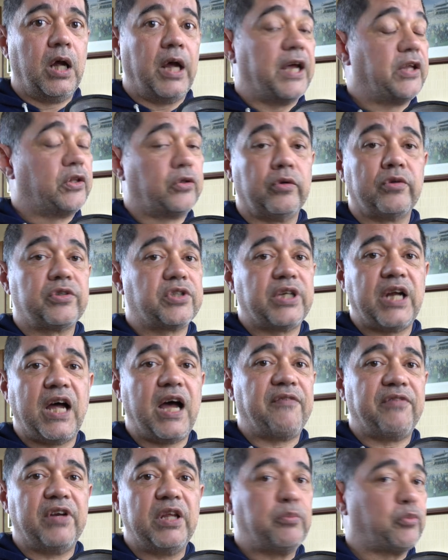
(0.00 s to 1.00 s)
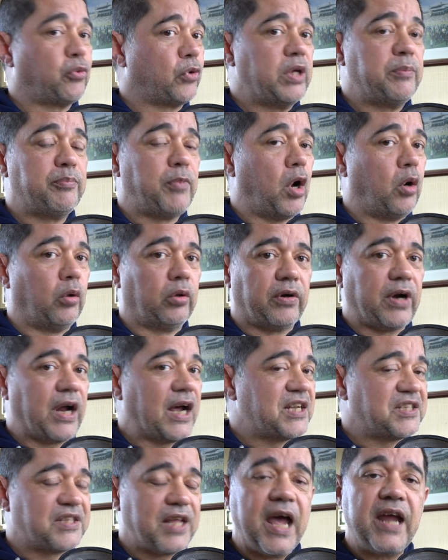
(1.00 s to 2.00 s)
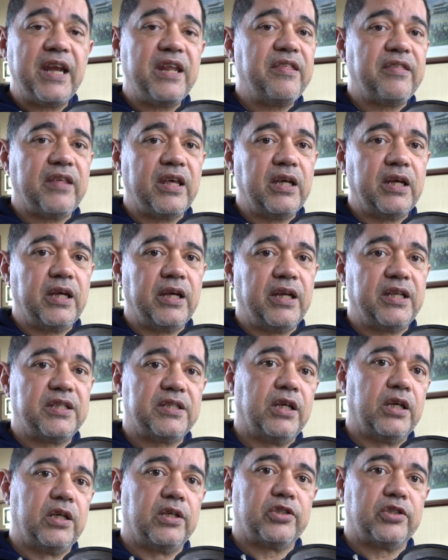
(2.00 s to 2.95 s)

it doesn't have any pre-polarized anything in it.